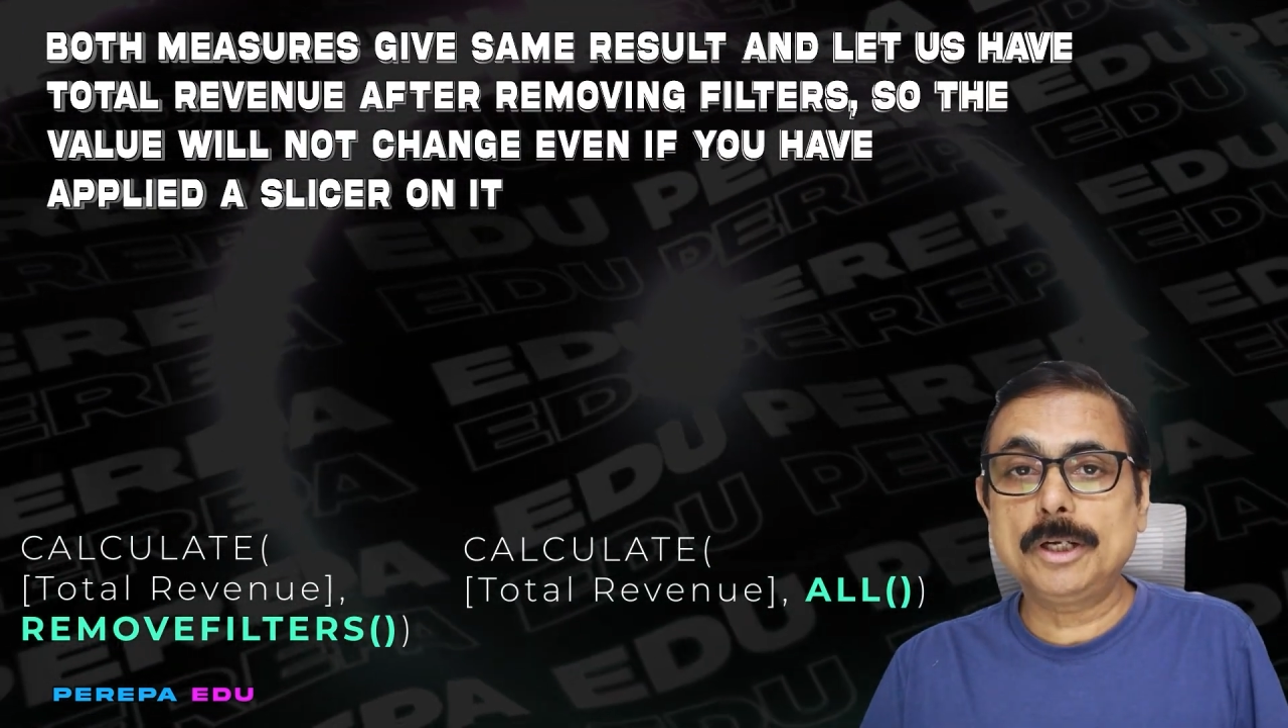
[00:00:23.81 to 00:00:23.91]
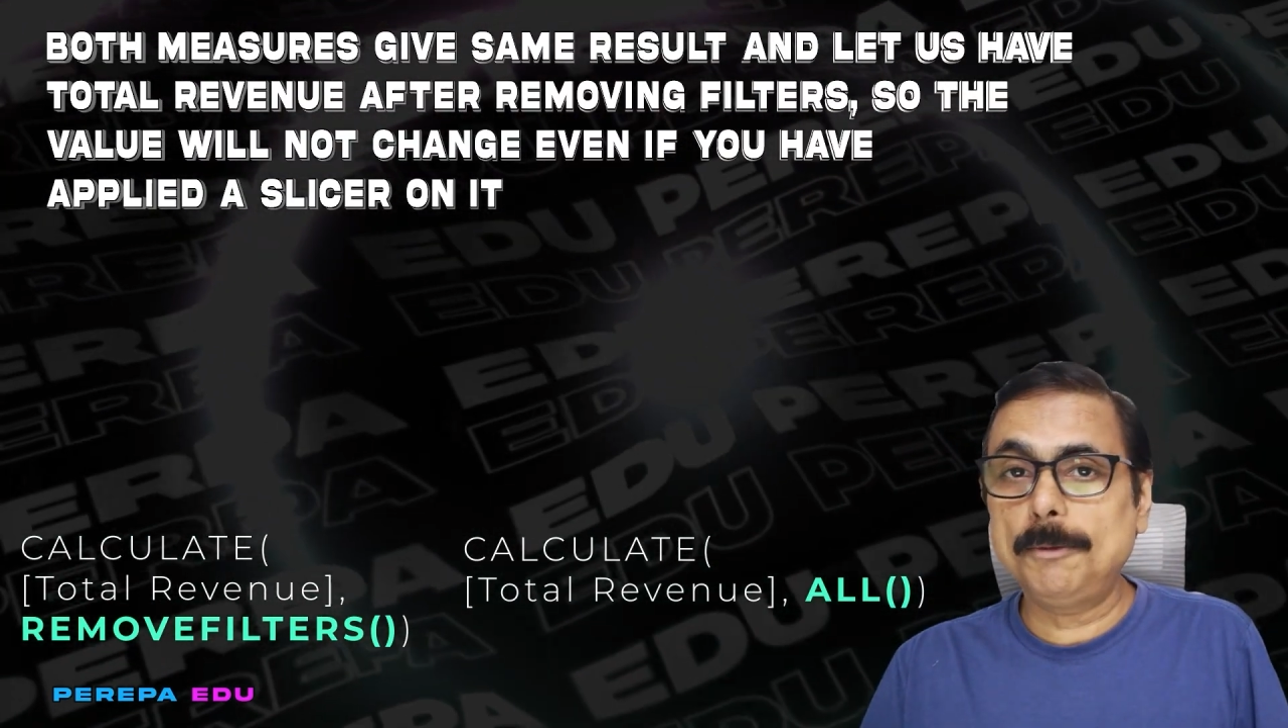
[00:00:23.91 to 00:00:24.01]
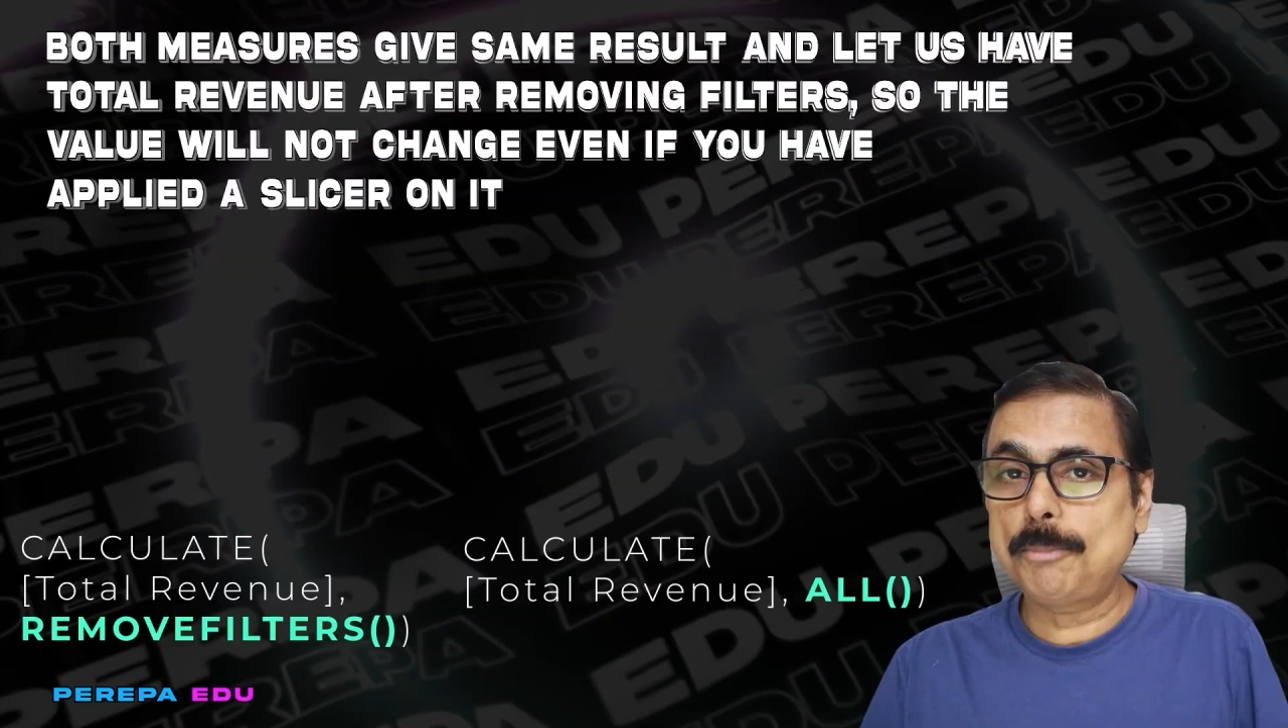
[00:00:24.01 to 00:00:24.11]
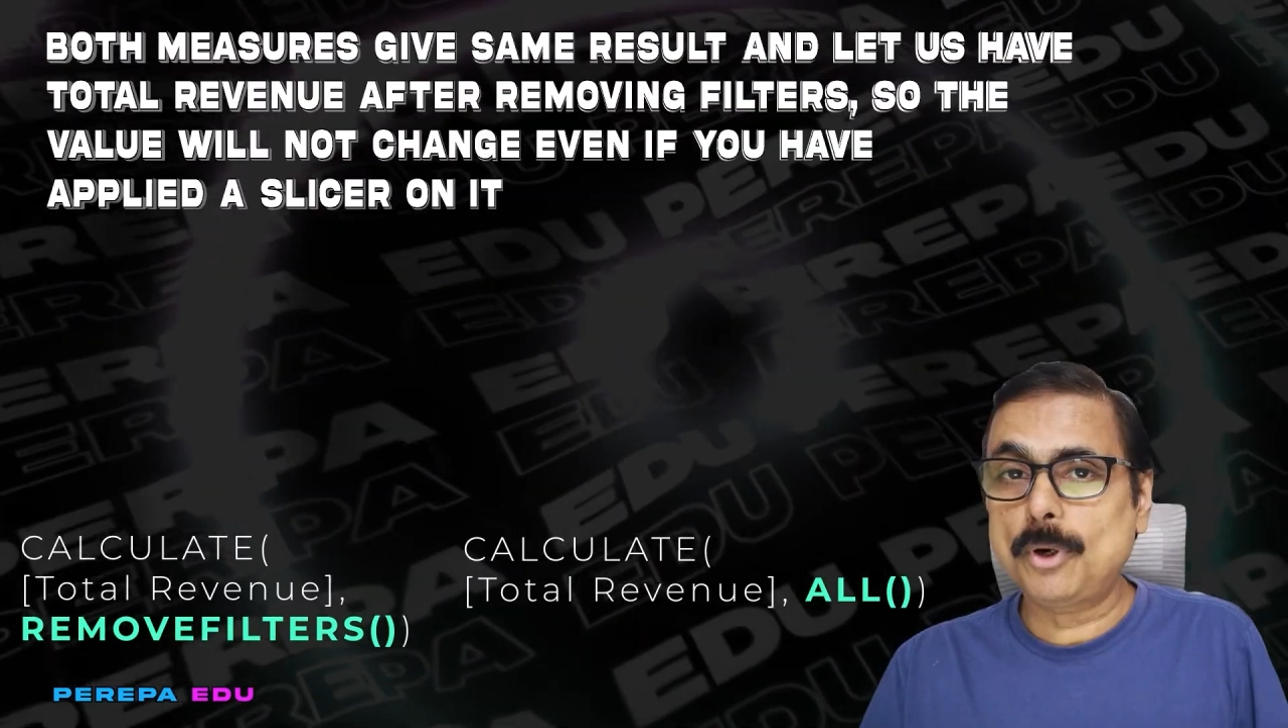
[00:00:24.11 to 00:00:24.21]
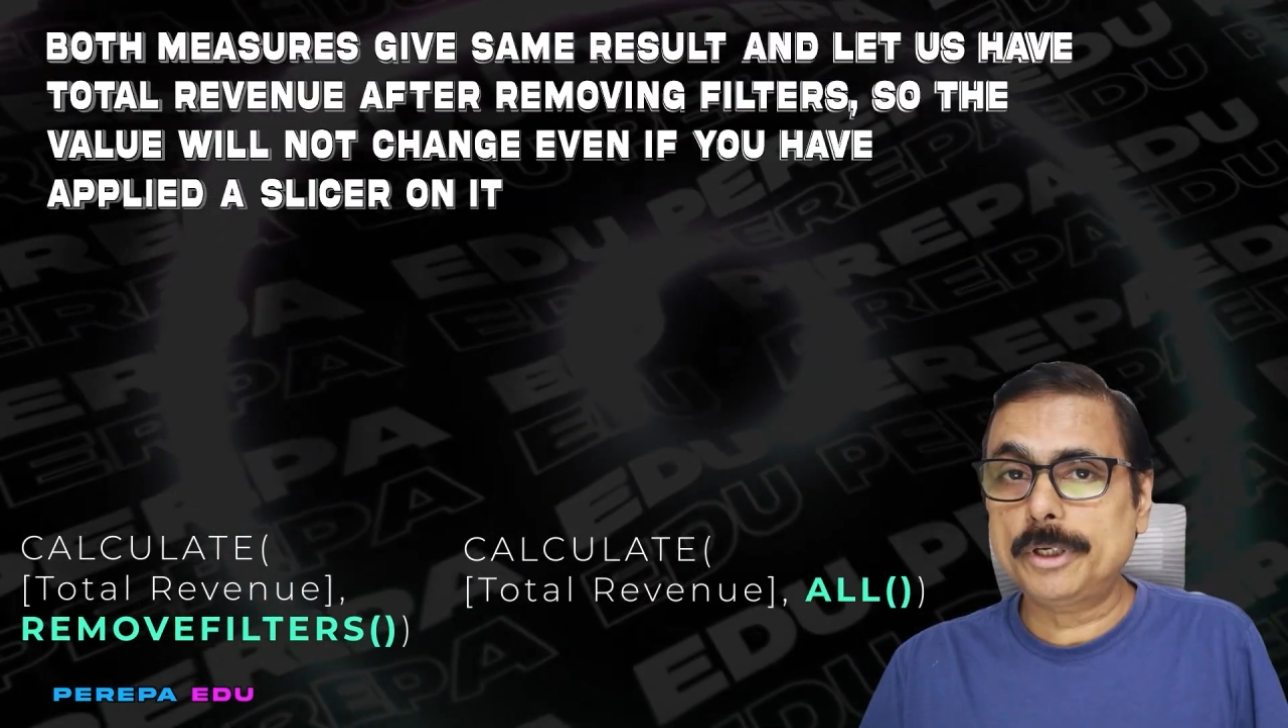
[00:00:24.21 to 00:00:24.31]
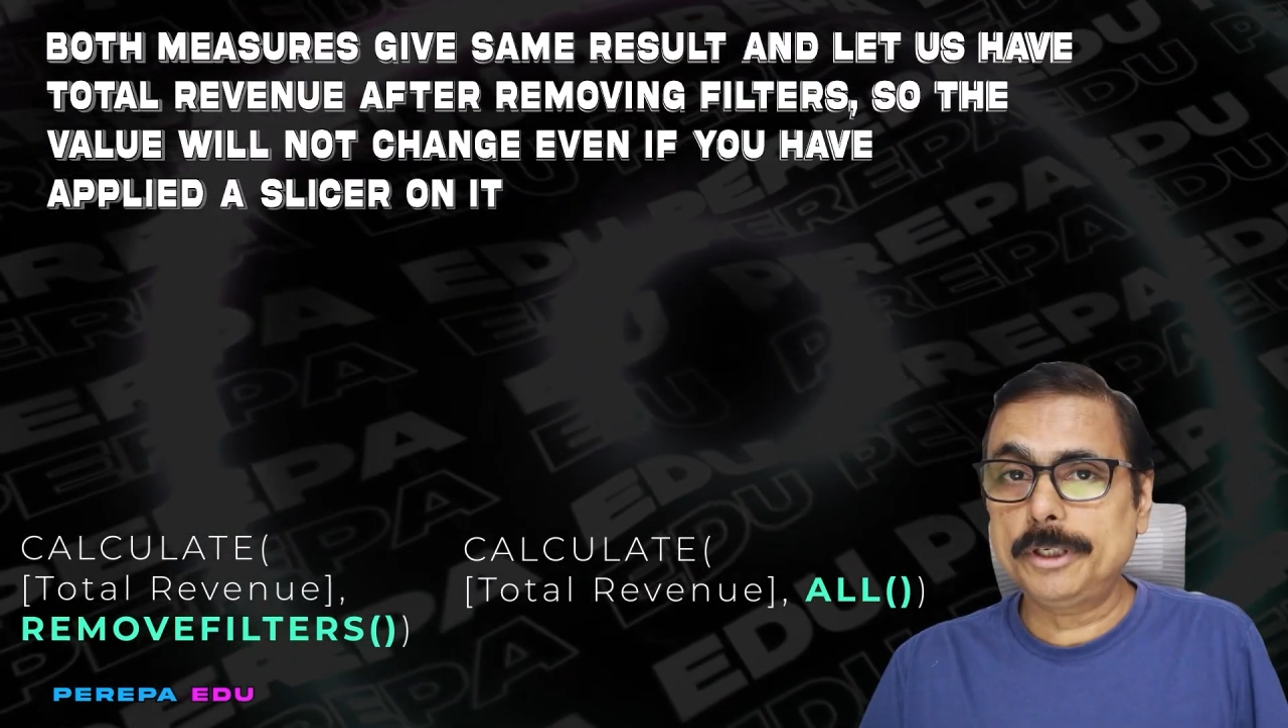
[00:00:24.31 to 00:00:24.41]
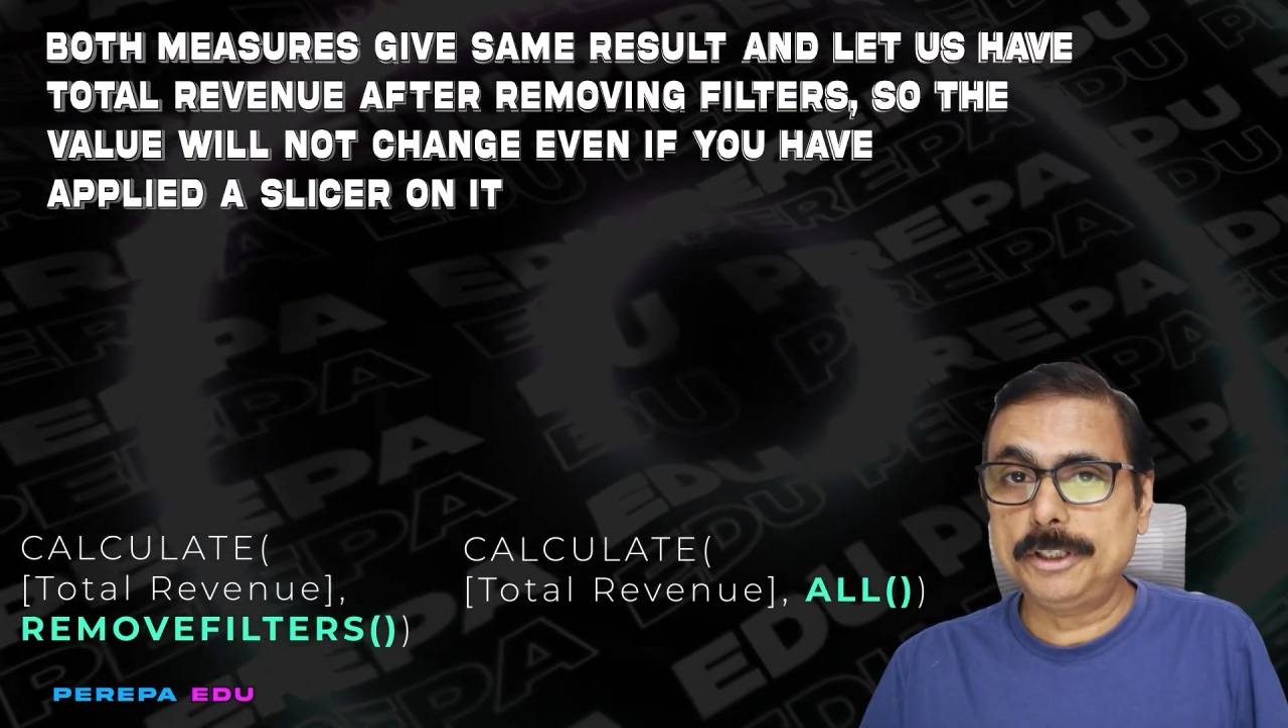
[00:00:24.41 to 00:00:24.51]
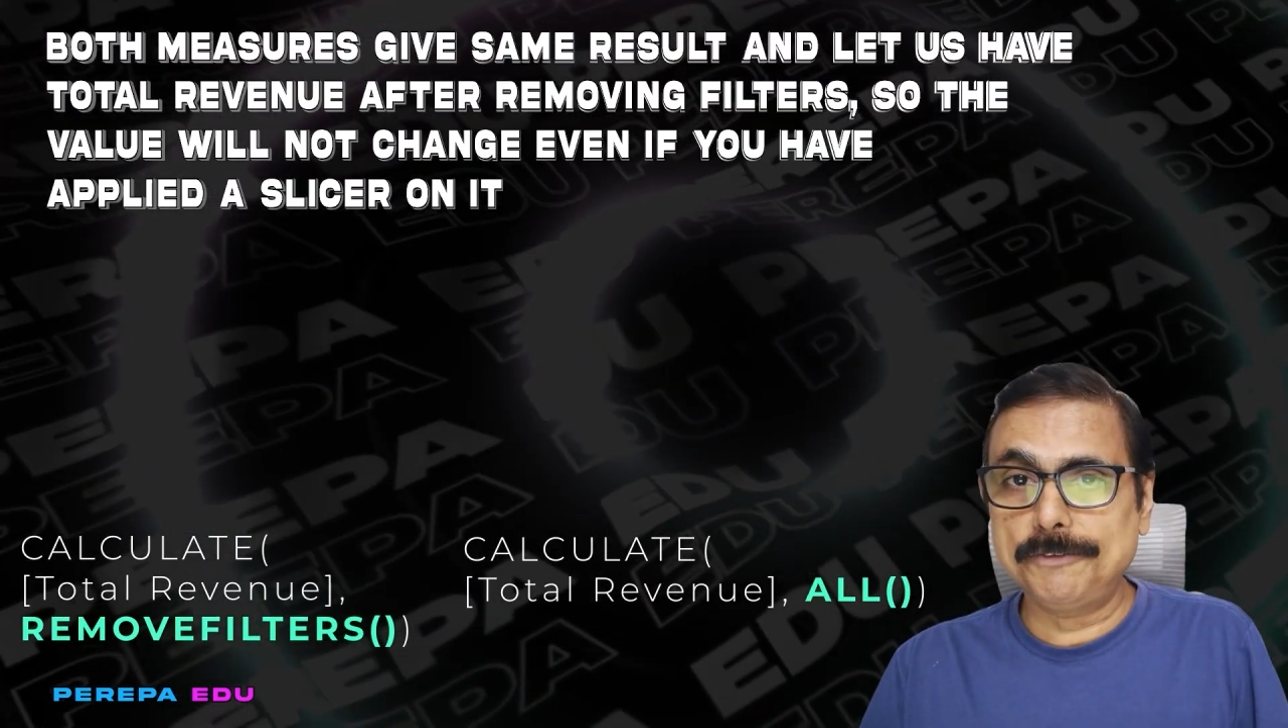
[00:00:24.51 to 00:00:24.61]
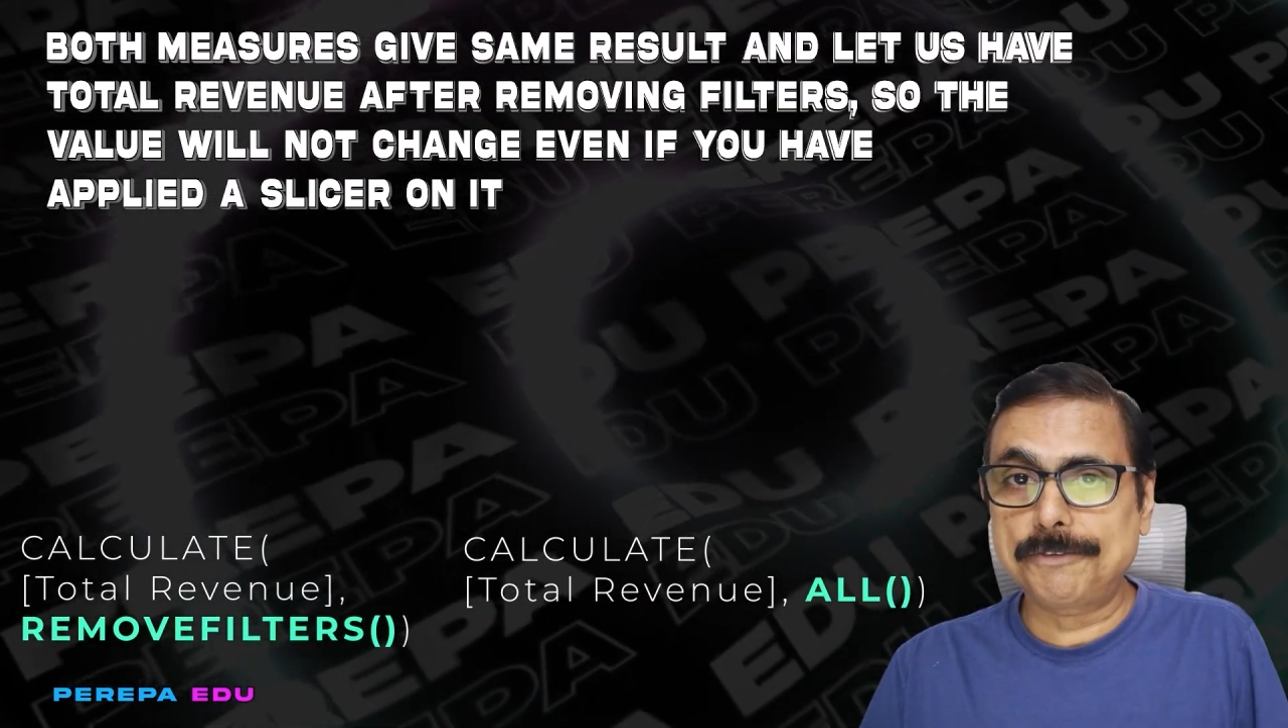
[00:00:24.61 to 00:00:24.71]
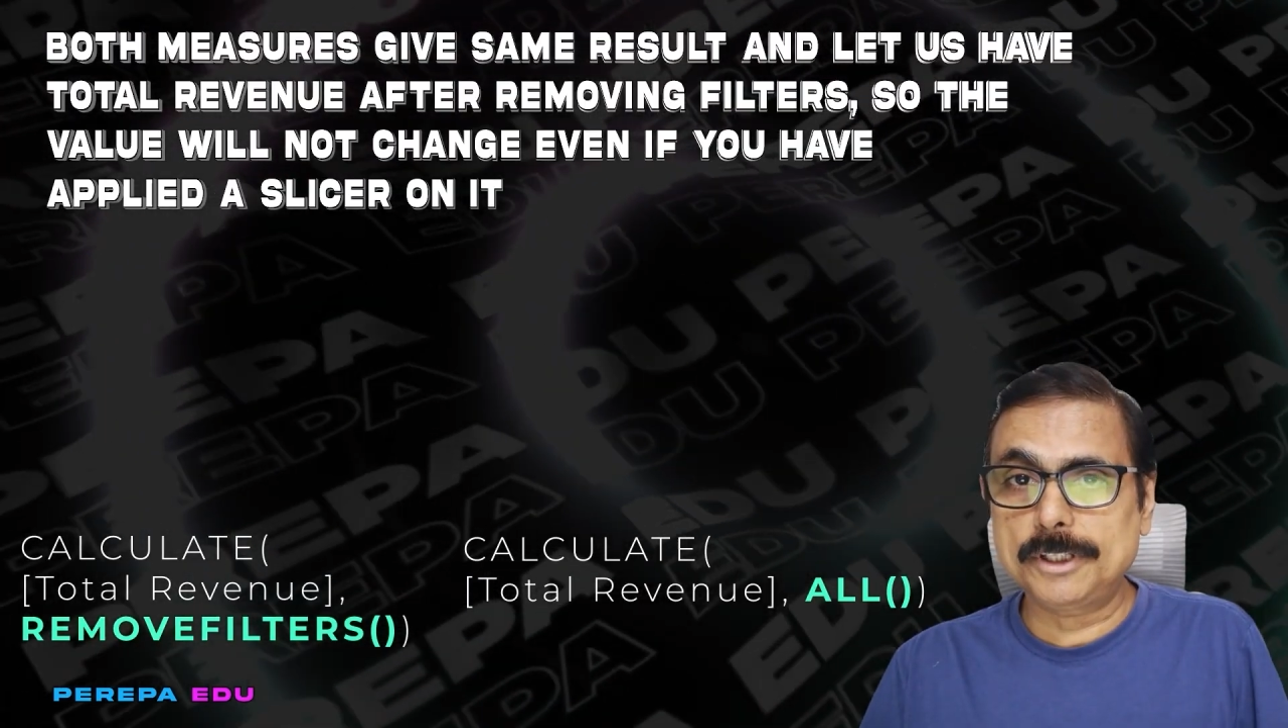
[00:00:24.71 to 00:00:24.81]

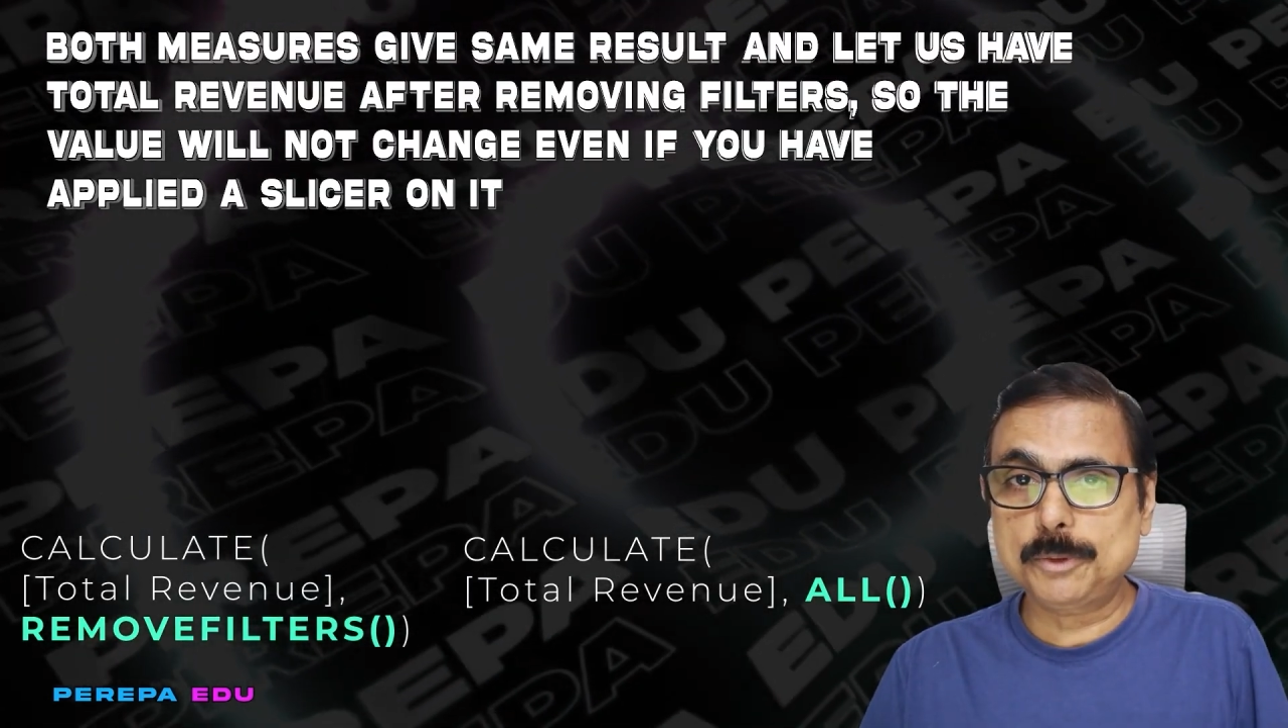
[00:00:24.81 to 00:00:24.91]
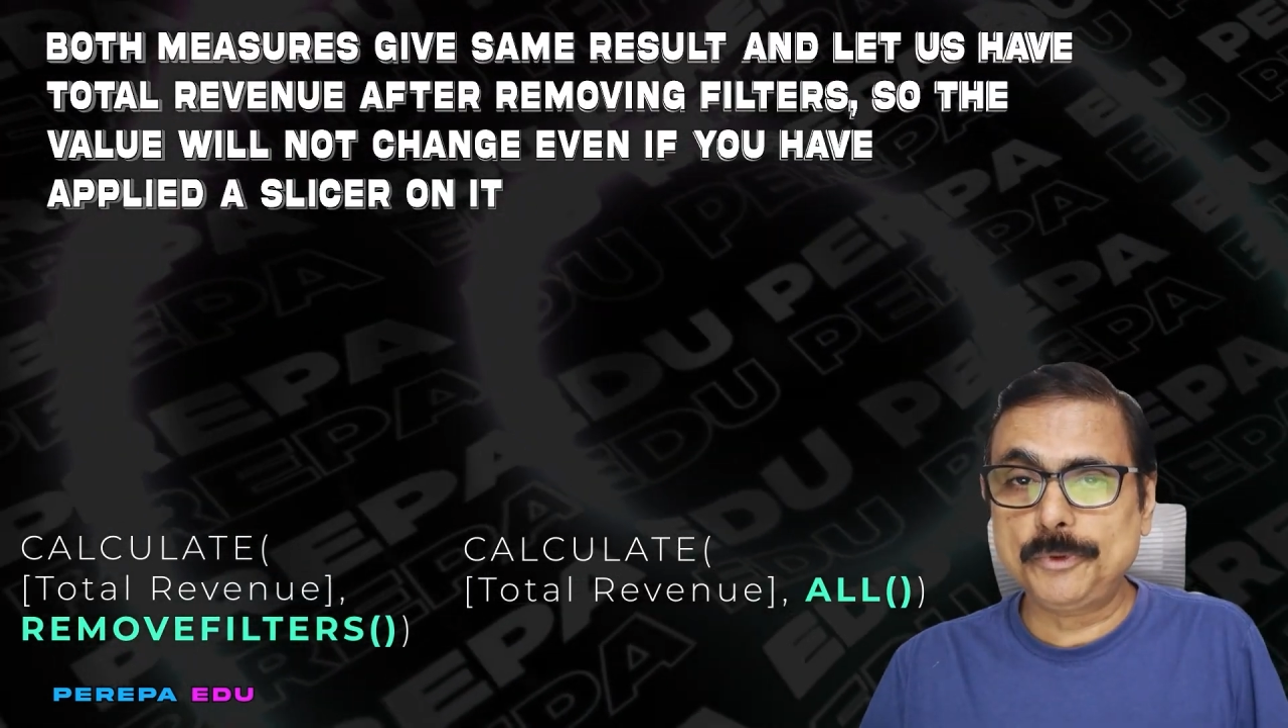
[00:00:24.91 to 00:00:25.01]
important difference